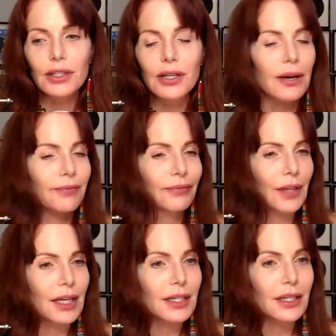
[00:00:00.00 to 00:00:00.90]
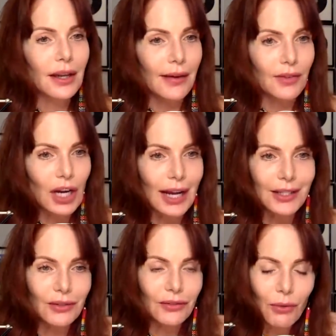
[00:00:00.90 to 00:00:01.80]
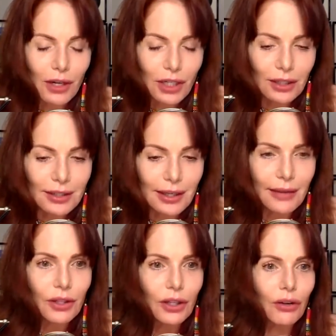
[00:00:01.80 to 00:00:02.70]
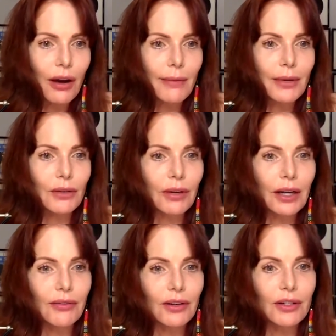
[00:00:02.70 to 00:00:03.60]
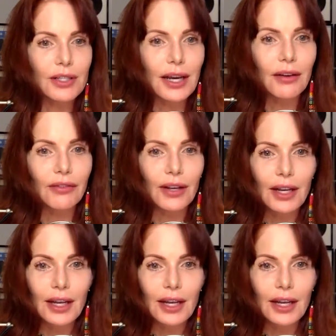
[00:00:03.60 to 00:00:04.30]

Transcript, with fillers: um, into the live chat. So if you're watching this live, you can grab it and read it for yourself.